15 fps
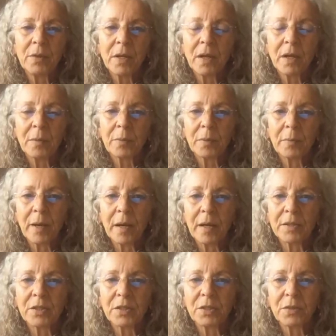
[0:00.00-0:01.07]

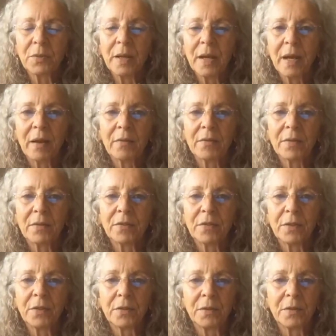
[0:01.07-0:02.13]
compromised, should we have the
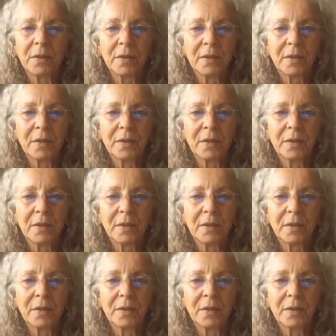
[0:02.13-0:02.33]
flu